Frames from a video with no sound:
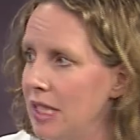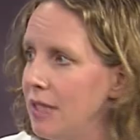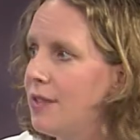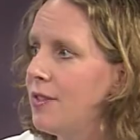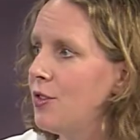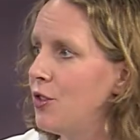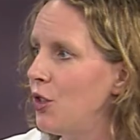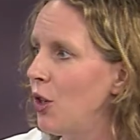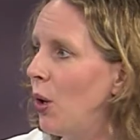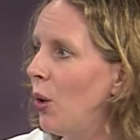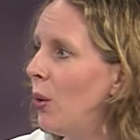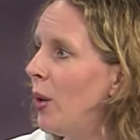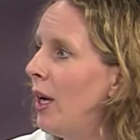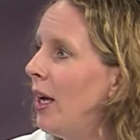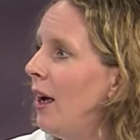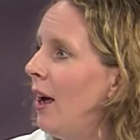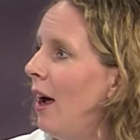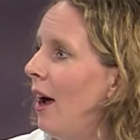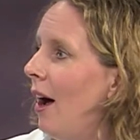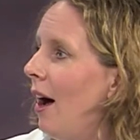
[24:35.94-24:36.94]
So
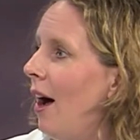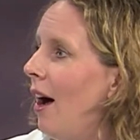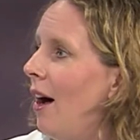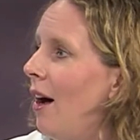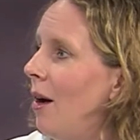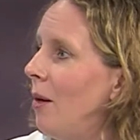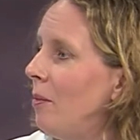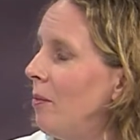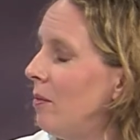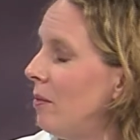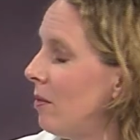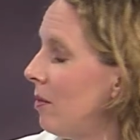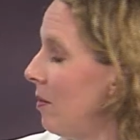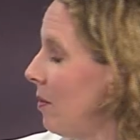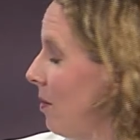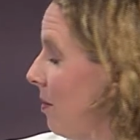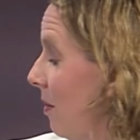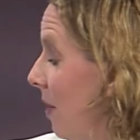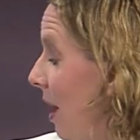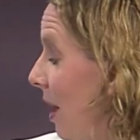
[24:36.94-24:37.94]

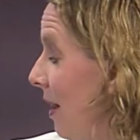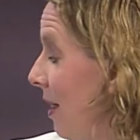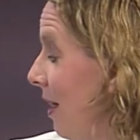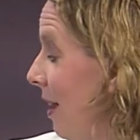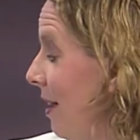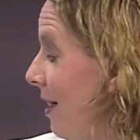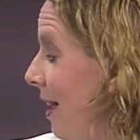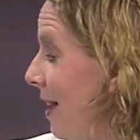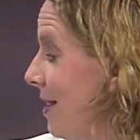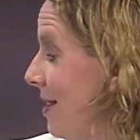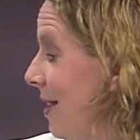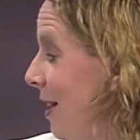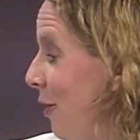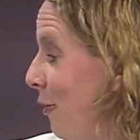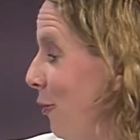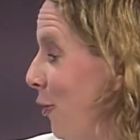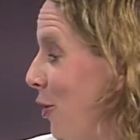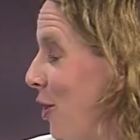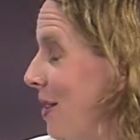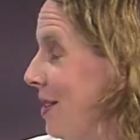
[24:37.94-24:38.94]
I think that's it
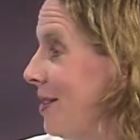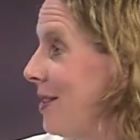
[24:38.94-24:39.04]
for this